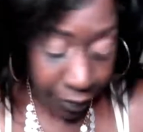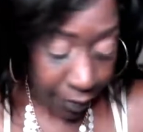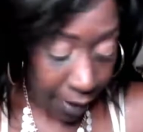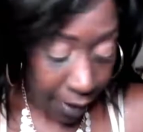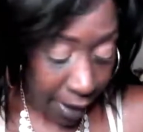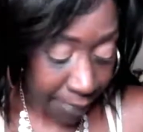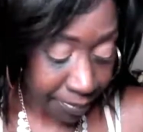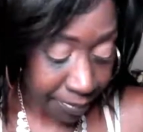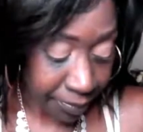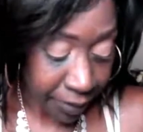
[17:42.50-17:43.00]

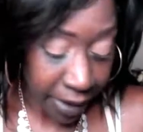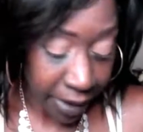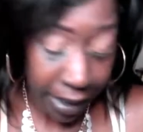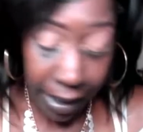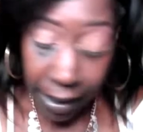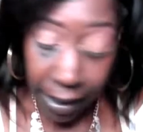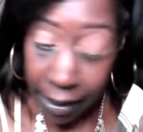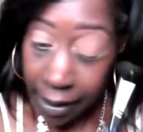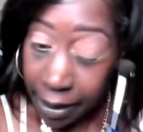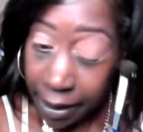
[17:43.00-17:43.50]
after
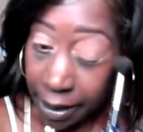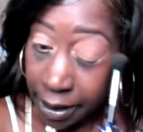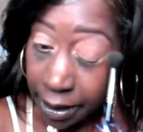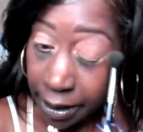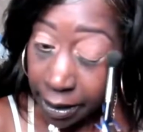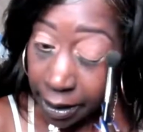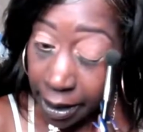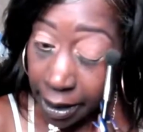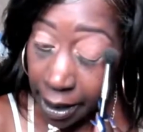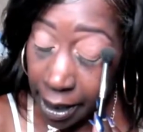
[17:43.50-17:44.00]
I'm getting
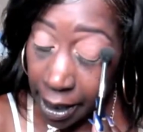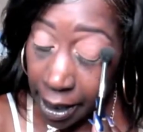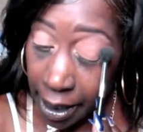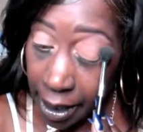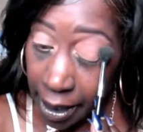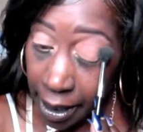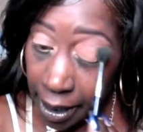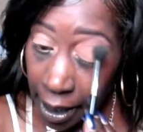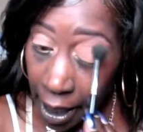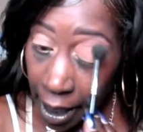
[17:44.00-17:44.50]
this
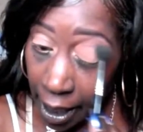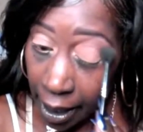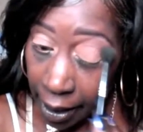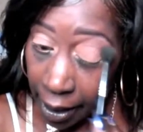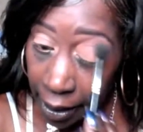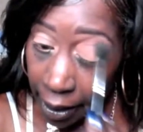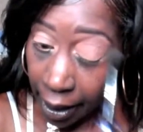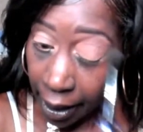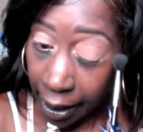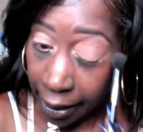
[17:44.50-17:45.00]

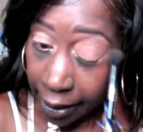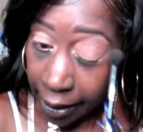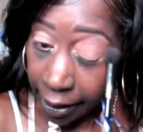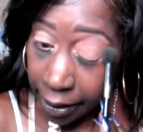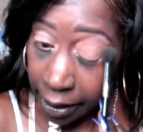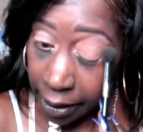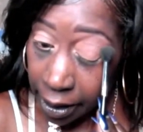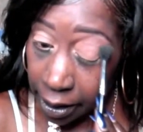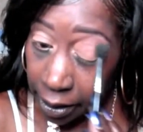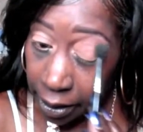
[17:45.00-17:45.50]
in, I
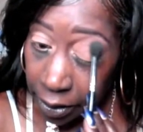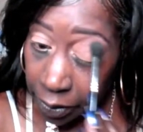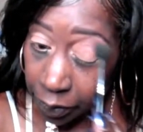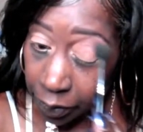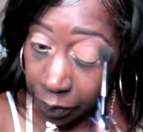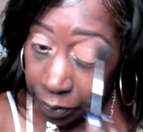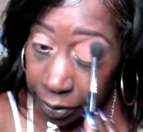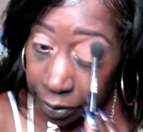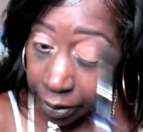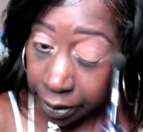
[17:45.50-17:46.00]
like it
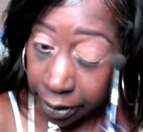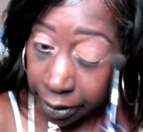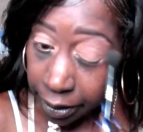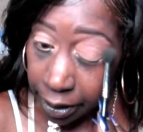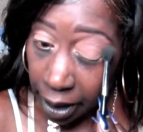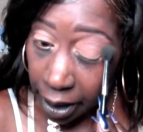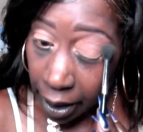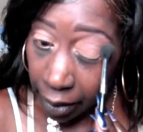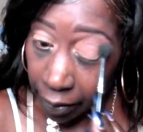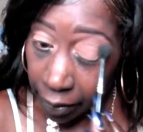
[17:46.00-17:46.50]
a little
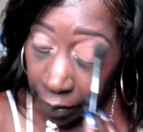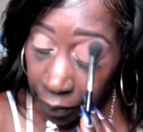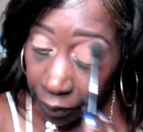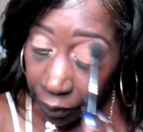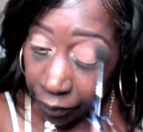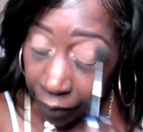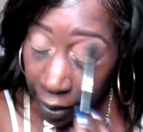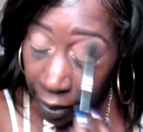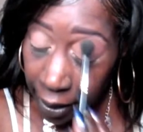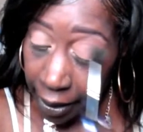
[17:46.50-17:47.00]

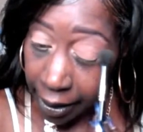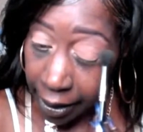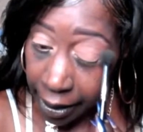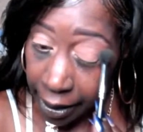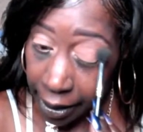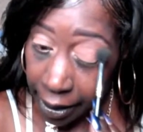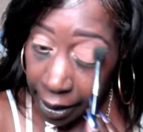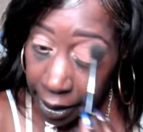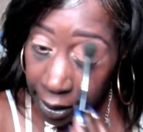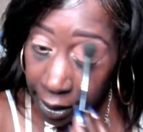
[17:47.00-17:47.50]
darker
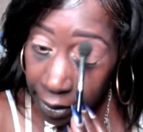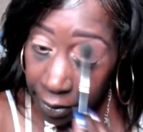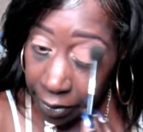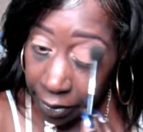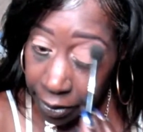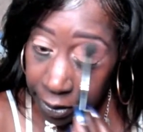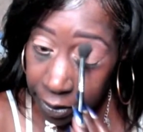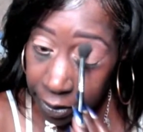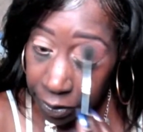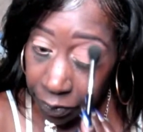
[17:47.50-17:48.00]
right
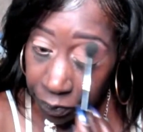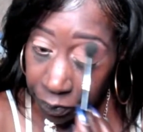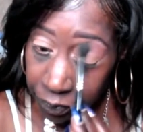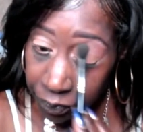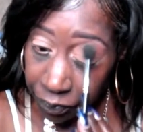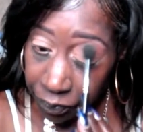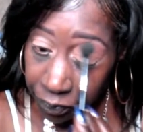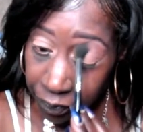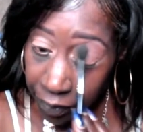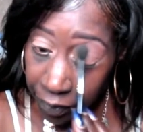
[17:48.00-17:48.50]
here
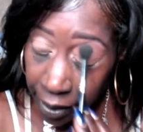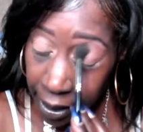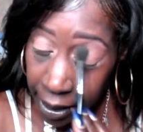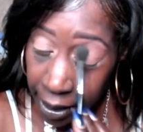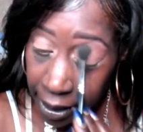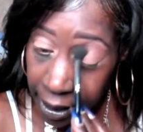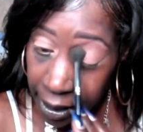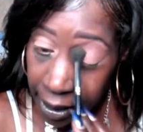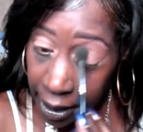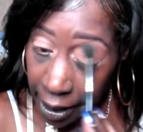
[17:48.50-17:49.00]
to
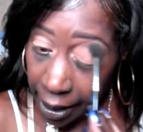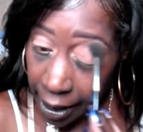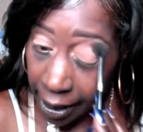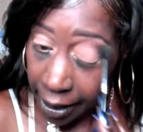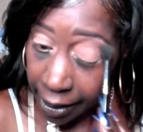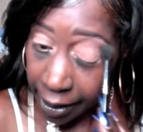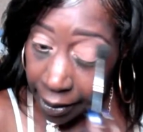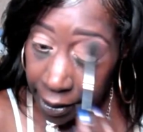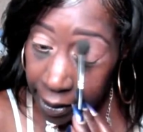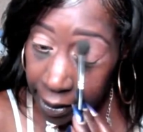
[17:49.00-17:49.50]

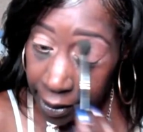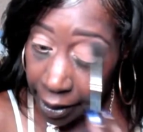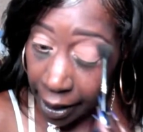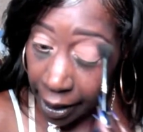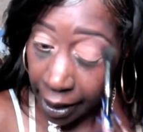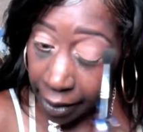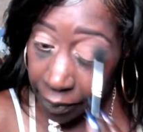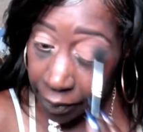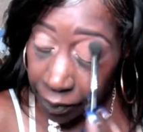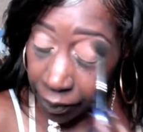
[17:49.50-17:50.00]
radiate
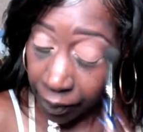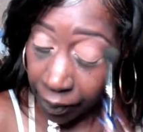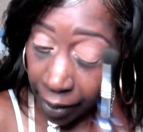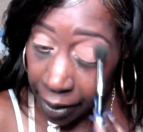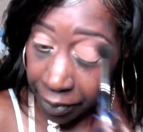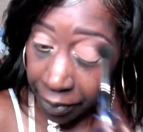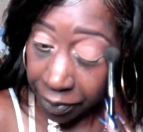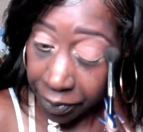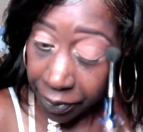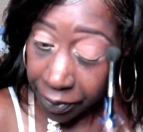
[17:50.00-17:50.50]

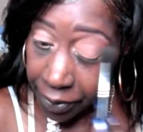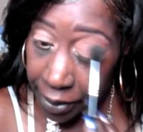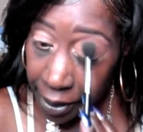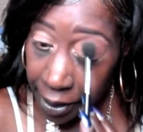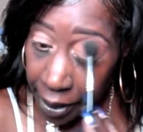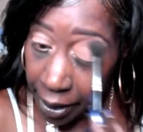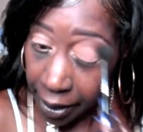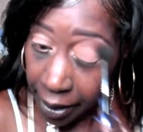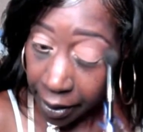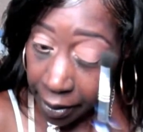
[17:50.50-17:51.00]
that right
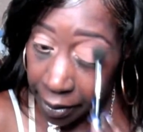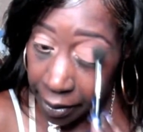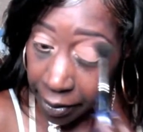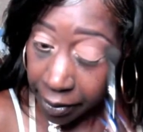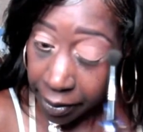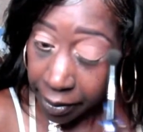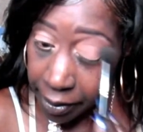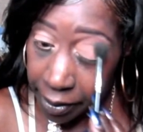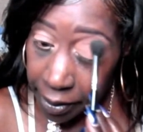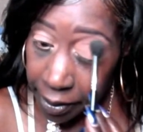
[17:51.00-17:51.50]

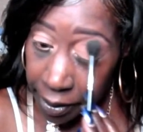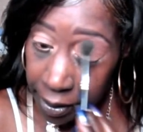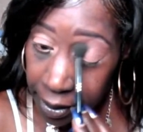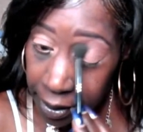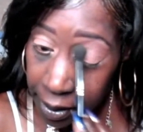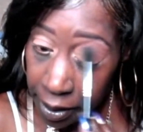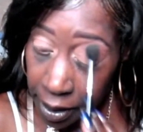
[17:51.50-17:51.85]
there.